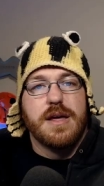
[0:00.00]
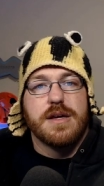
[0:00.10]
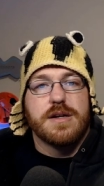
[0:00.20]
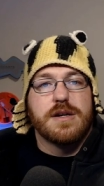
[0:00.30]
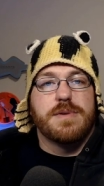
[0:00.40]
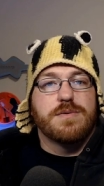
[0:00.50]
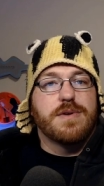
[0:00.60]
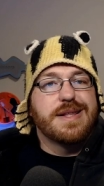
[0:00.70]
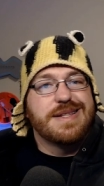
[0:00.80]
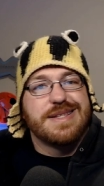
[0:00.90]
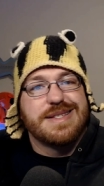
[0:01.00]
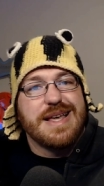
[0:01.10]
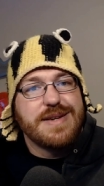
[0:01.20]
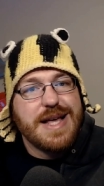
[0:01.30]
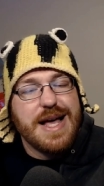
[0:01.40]
Gonna be running
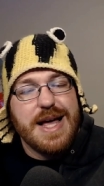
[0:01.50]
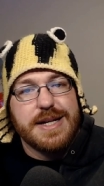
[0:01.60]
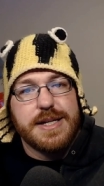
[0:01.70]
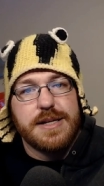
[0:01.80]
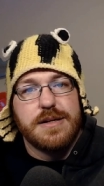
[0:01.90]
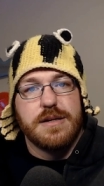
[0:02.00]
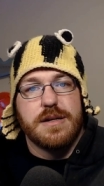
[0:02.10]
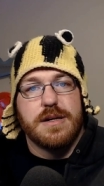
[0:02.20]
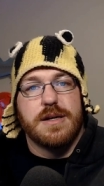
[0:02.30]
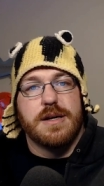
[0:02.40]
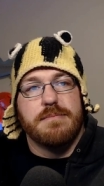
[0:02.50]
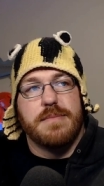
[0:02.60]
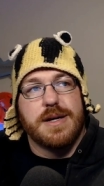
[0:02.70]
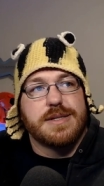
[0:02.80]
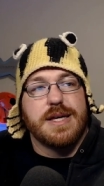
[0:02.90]
seven ot uh,
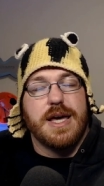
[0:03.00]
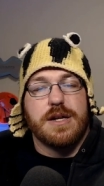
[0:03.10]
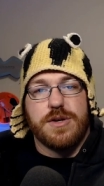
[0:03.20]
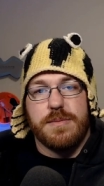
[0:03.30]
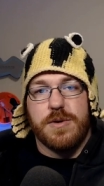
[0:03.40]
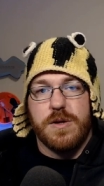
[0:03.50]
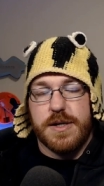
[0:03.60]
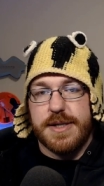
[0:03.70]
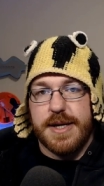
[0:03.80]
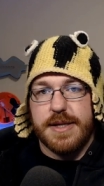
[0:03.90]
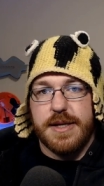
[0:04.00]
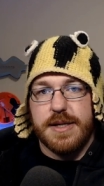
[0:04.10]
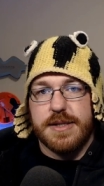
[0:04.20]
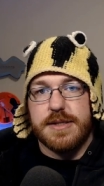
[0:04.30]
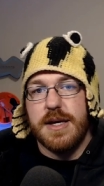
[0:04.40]
mustad treble hooks on this.